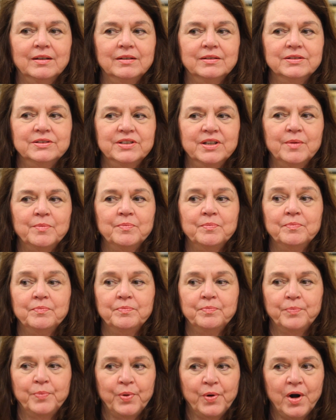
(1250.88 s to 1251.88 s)

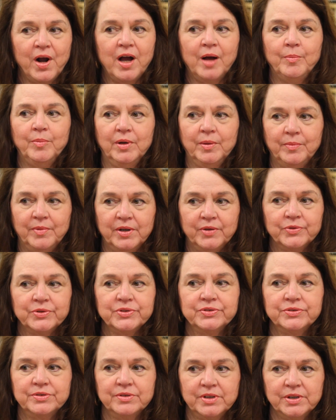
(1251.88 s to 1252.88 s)
some problem.
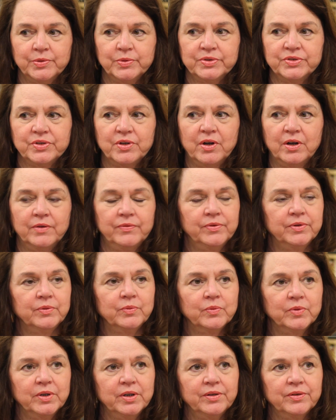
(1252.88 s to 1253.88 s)
It was often
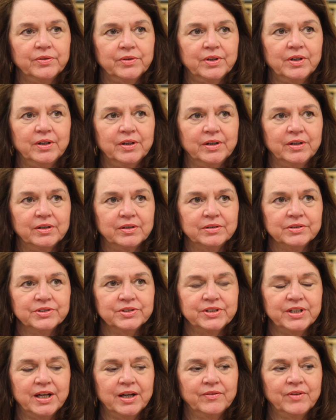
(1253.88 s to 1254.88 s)
with clerical
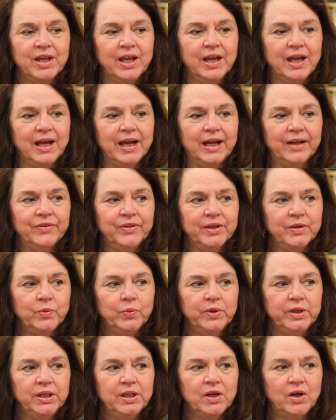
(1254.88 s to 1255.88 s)
staff. I think
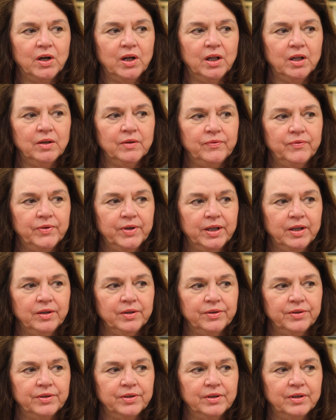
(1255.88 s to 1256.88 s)
we all
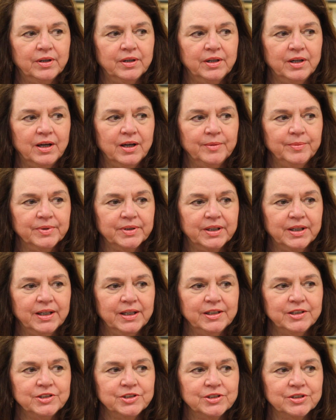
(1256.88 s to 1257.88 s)
felt an
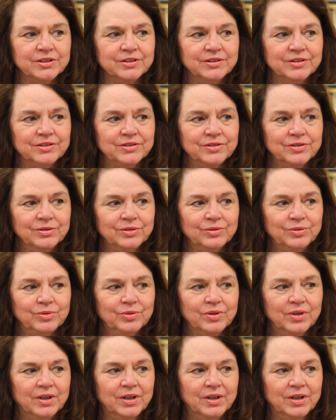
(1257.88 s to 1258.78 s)
obligation to